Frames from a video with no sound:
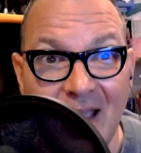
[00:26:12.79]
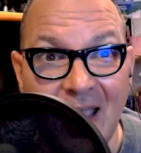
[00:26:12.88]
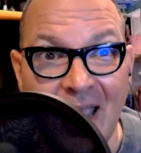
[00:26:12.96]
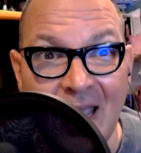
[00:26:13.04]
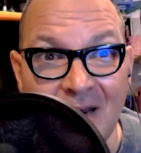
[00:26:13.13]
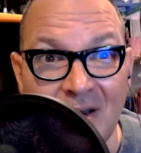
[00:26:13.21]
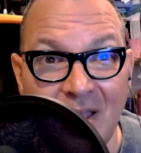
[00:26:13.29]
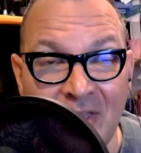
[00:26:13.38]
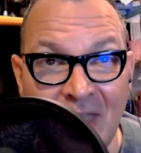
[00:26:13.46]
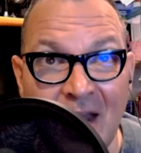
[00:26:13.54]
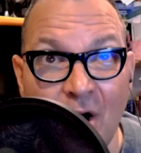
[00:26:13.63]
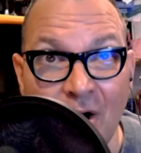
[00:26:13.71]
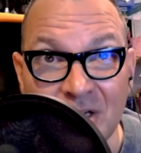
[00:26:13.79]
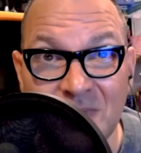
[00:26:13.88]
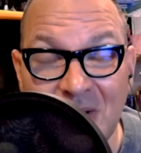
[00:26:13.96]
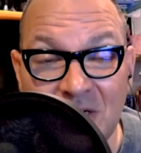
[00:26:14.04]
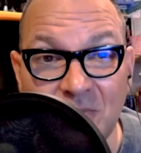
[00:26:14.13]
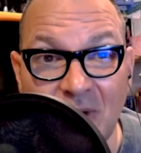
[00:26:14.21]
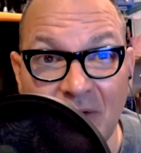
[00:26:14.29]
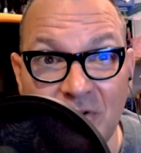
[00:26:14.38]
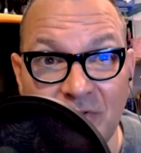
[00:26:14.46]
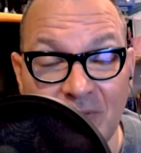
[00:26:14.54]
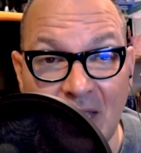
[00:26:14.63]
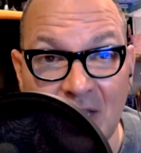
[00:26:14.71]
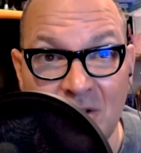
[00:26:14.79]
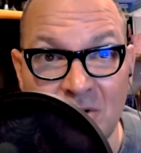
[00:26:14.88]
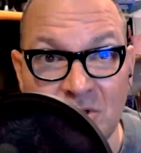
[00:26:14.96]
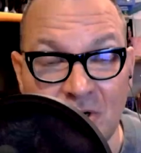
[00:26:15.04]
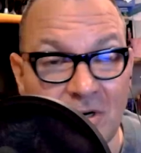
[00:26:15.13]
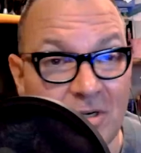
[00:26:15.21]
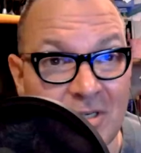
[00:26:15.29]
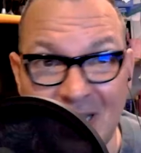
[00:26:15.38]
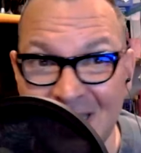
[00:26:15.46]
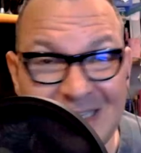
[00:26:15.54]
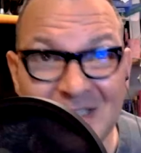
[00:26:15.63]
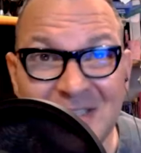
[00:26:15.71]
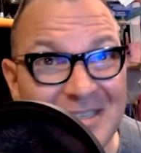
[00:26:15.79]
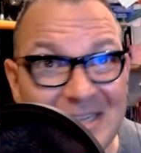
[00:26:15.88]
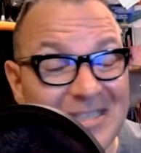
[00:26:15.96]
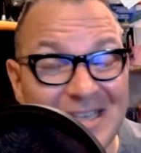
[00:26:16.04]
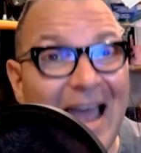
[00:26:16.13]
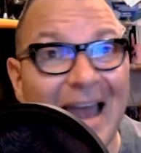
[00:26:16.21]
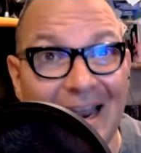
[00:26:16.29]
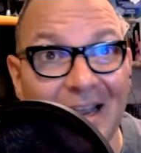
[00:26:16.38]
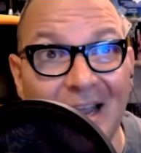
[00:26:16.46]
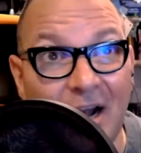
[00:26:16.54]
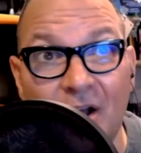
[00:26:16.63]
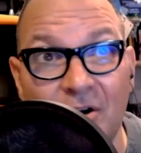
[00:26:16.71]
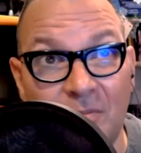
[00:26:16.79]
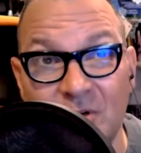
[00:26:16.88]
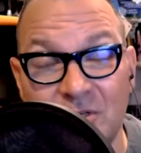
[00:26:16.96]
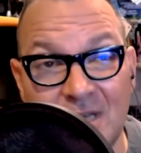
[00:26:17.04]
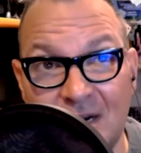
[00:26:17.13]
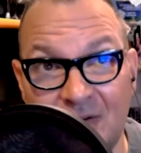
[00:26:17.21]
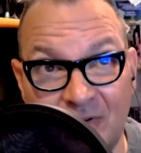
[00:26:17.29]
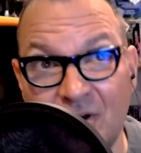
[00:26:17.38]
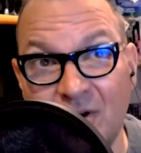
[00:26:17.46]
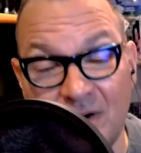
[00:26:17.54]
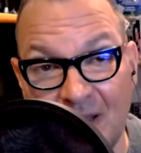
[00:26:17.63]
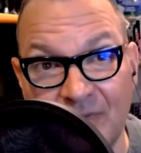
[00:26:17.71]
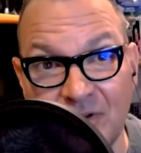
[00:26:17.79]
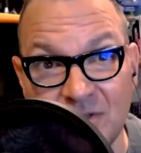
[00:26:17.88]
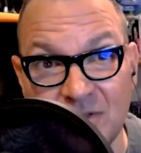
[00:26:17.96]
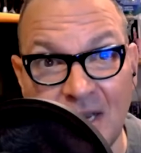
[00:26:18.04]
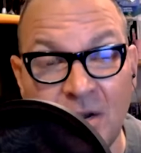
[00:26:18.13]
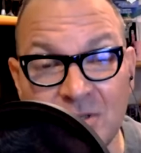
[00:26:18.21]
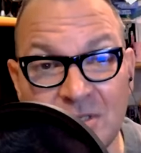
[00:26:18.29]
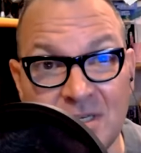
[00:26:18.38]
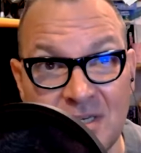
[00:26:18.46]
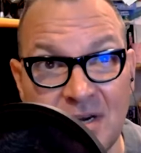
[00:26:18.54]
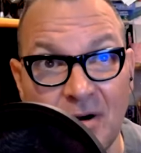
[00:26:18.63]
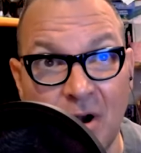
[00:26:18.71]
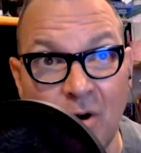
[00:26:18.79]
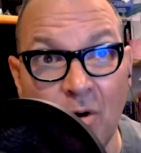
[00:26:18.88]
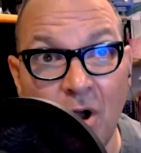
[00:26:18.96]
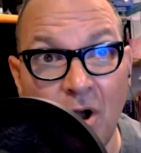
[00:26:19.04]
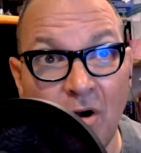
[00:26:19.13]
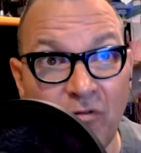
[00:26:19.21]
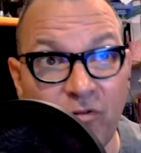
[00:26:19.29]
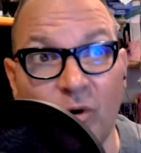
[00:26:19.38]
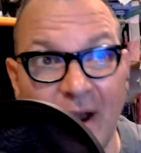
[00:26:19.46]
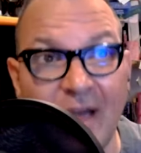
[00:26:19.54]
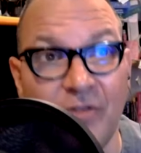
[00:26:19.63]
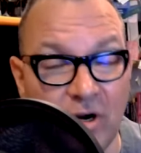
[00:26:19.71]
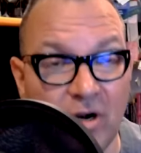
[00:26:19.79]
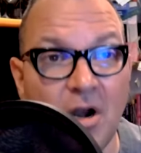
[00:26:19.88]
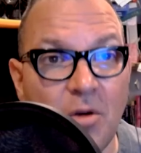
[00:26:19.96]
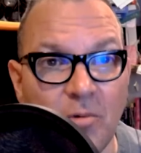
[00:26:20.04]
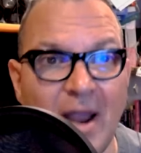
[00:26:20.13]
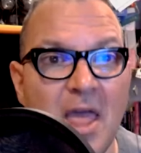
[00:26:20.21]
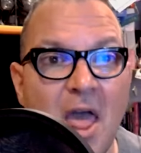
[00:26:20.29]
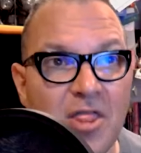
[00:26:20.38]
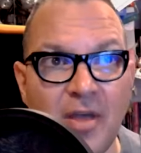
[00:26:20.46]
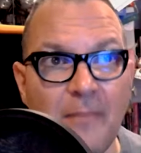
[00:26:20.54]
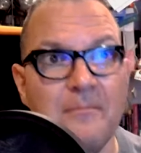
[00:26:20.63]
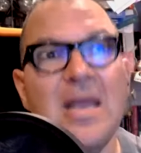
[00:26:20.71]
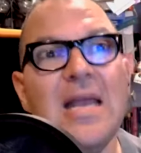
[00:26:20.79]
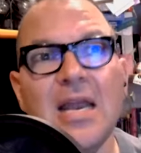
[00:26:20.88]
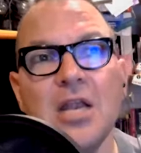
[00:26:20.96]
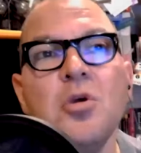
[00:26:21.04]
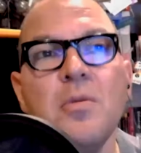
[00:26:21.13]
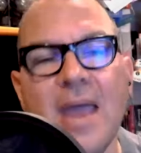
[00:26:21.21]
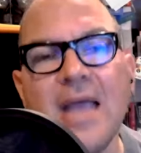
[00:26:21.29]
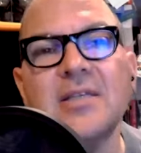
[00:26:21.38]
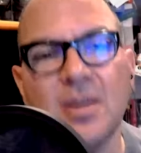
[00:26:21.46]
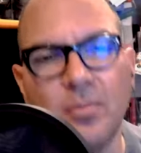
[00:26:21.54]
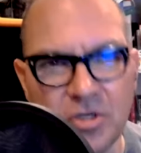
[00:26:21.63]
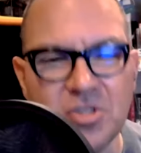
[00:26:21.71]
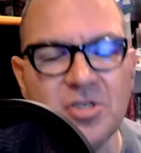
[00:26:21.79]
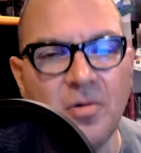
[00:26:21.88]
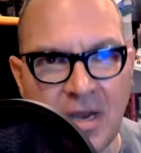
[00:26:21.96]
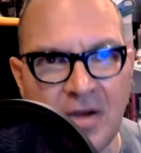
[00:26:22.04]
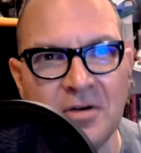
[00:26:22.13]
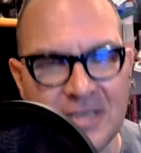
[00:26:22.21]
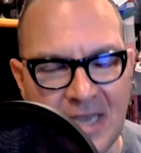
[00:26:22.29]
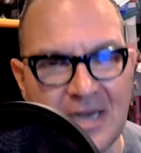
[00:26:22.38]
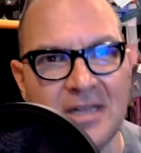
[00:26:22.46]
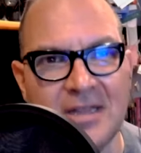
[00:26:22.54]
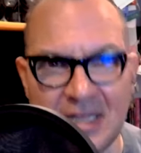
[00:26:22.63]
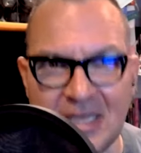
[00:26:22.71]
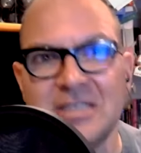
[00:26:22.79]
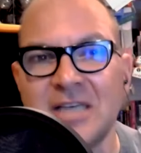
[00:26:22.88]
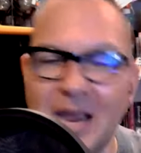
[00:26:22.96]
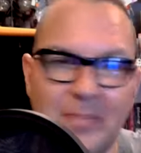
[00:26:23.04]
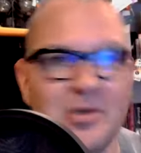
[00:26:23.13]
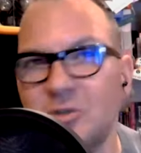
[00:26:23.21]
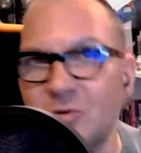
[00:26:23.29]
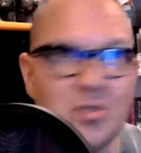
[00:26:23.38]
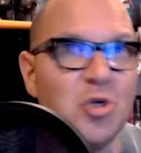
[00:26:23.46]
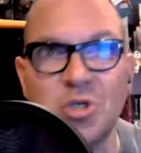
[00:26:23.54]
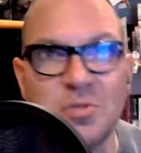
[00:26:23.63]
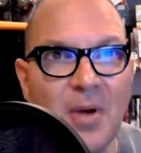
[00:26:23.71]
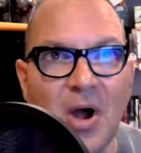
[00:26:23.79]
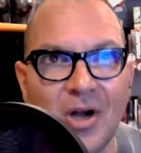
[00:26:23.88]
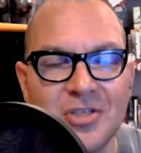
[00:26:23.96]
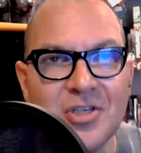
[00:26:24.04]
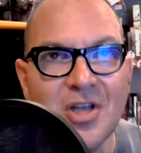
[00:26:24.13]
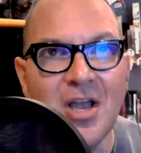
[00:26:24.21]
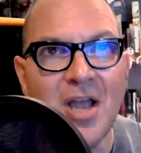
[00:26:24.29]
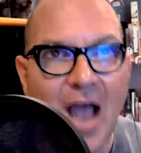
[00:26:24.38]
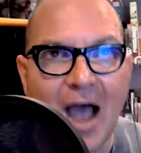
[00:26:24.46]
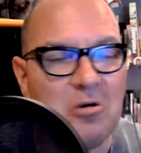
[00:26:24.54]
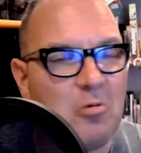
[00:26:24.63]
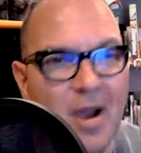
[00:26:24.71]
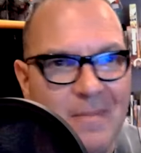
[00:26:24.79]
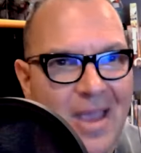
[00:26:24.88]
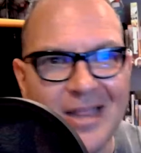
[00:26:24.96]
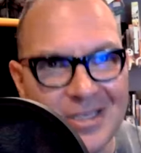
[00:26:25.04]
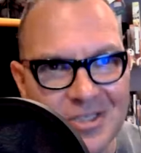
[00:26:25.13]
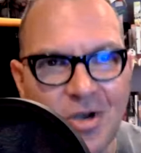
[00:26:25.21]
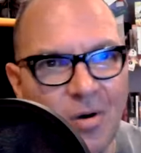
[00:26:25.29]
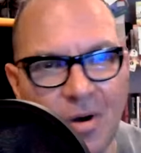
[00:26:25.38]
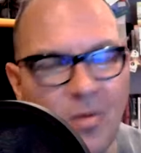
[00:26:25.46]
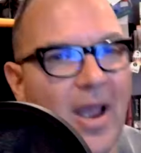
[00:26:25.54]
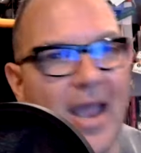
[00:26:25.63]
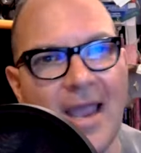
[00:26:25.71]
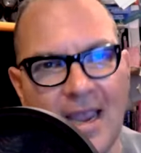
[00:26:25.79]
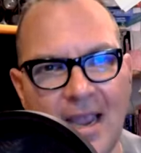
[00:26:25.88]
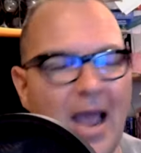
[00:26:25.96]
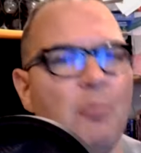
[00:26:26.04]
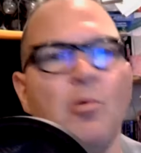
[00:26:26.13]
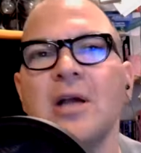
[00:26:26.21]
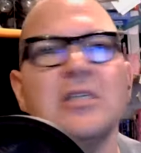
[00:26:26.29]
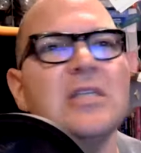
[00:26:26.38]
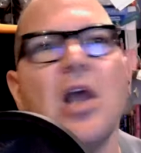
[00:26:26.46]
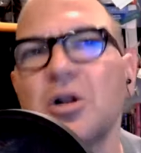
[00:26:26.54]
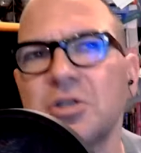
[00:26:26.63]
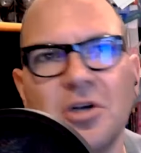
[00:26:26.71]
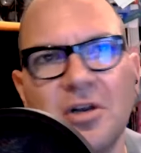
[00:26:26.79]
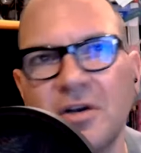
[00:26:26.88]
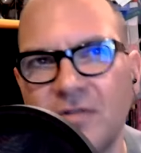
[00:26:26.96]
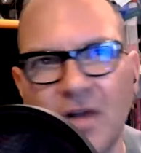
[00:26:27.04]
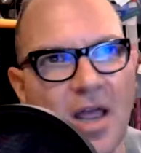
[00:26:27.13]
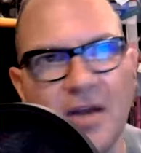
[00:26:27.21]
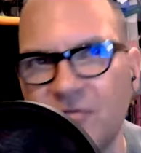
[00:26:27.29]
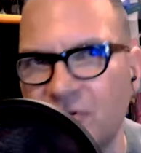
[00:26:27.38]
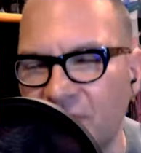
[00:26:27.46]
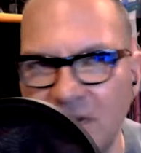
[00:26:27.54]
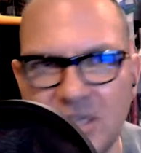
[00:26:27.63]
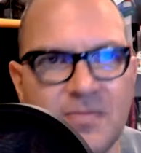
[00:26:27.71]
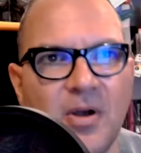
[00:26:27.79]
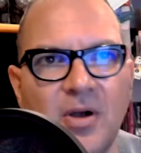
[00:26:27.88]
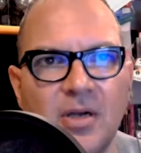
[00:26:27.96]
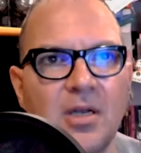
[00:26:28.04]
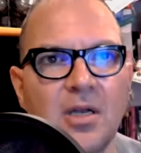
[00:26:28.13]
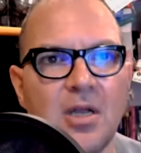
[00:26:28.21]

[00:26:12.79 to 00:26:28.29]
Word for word: and then our expected revenue from that user it doesn't stay static at 100% of current levels it goes to zero forever right the minute you make someone so irritated that they type into a search box how do i make this go away where's the alternative client for facebook